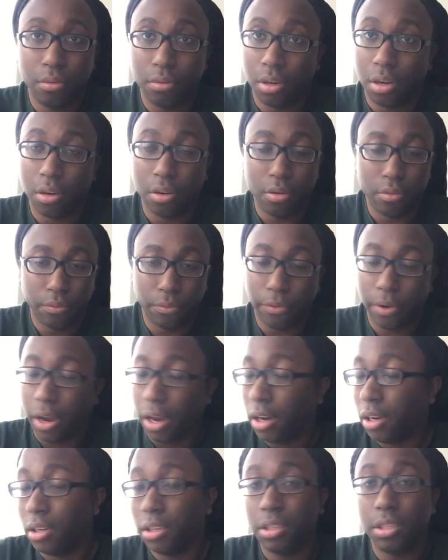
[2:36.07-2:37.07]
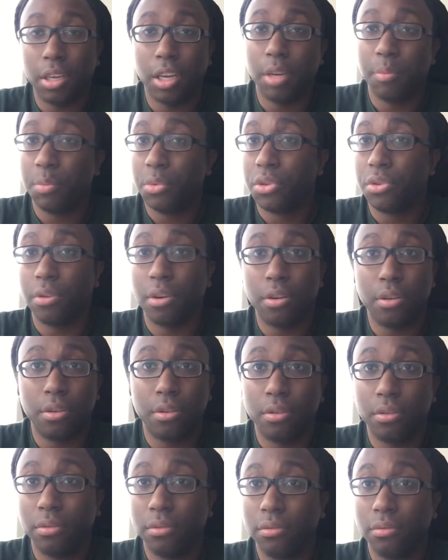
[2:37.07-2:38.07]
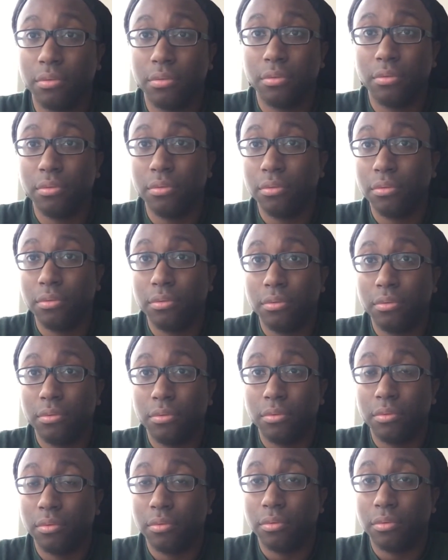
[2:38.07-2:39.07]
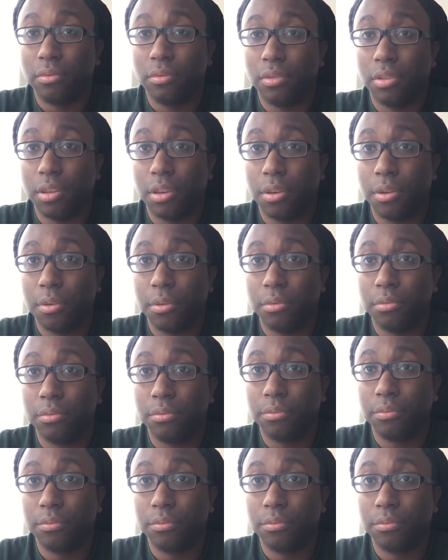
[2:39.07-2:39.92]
are fighting the same struggle. So